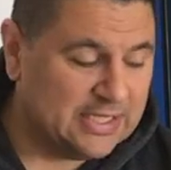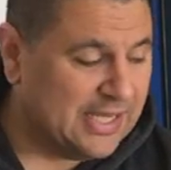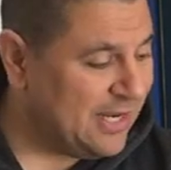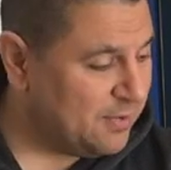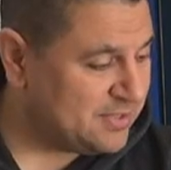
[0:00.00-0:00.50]

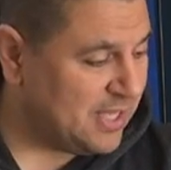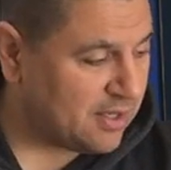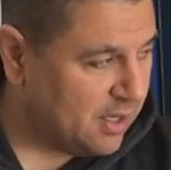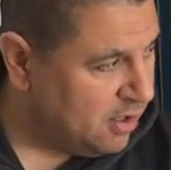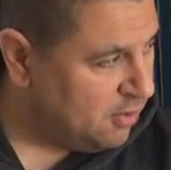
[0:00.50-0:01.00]
And I was
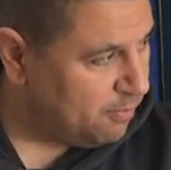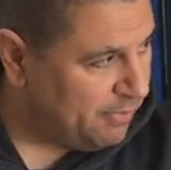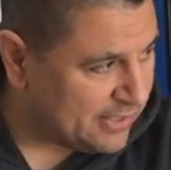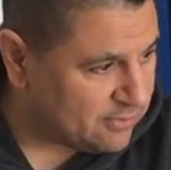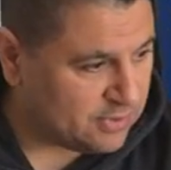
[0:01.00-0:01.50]
like, oh,
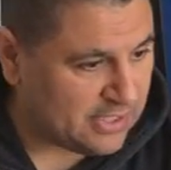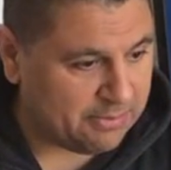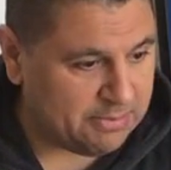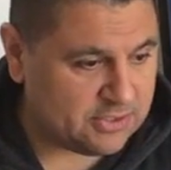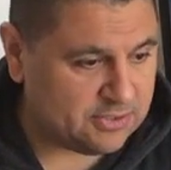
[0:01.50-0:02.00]
battery
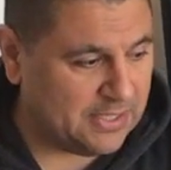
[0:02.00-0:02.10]
damage.